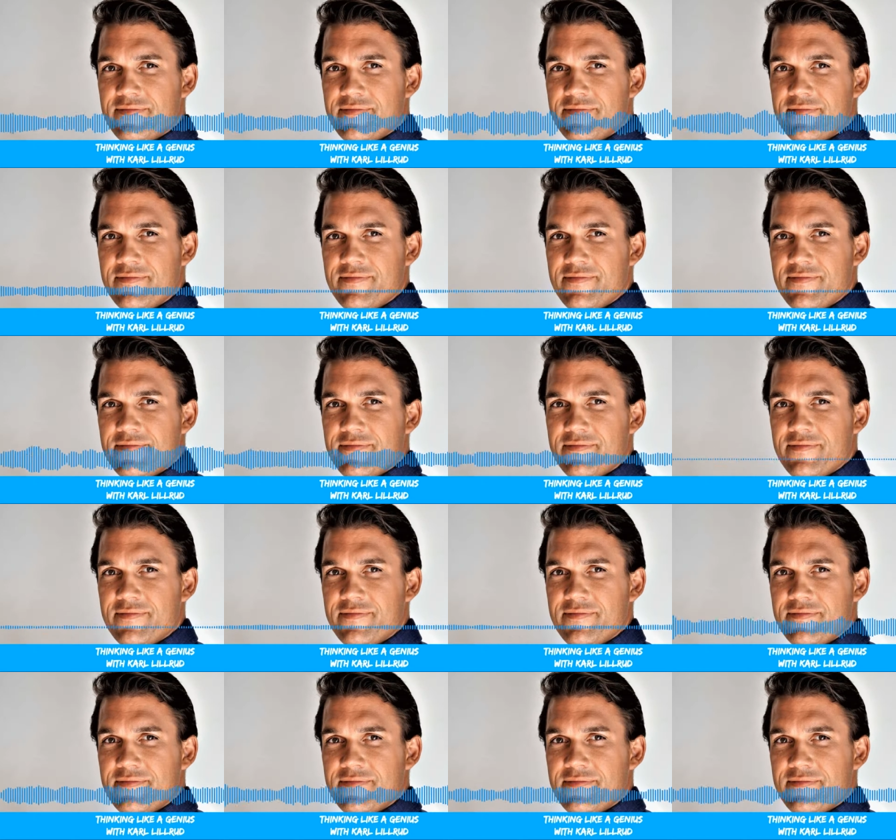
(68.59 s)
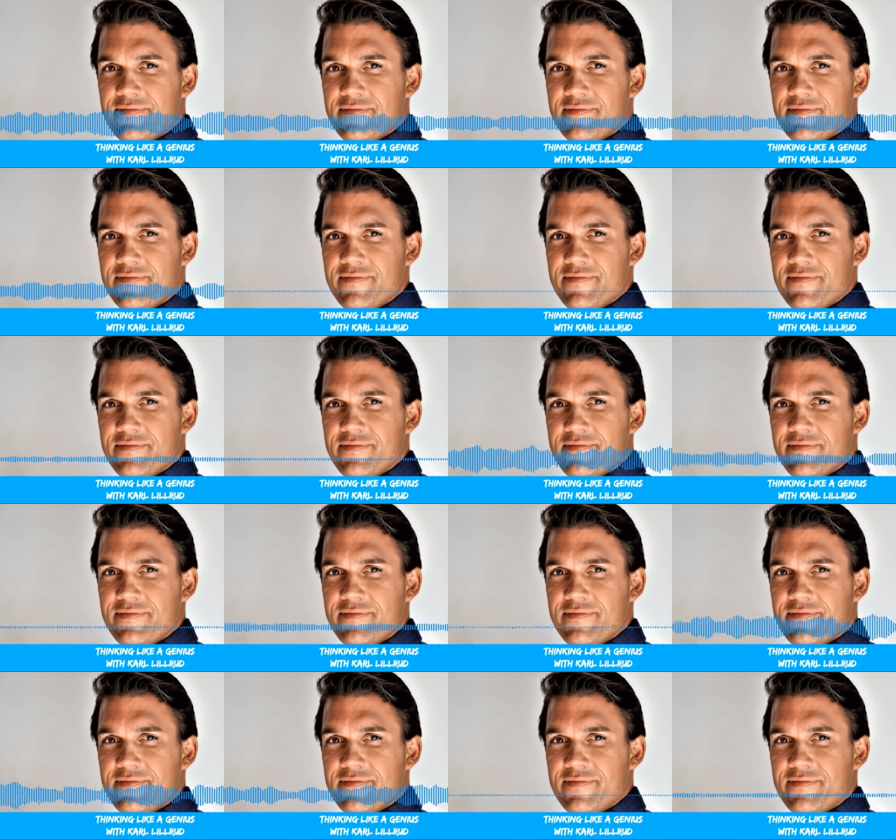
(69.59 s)
identified to uh,
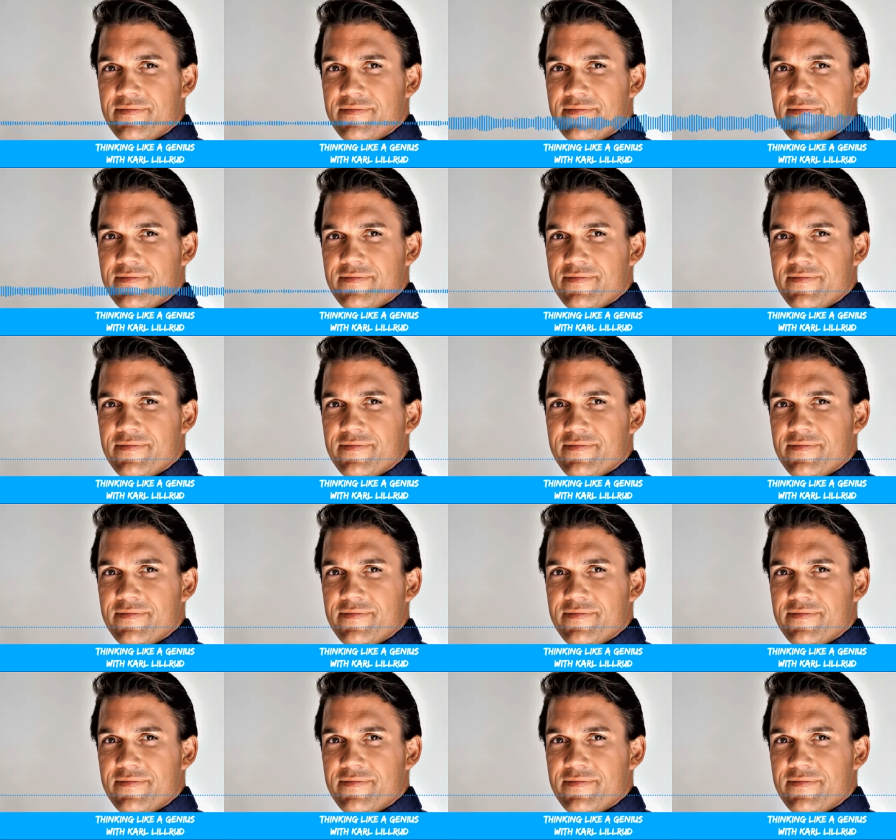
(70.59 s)
talk about today.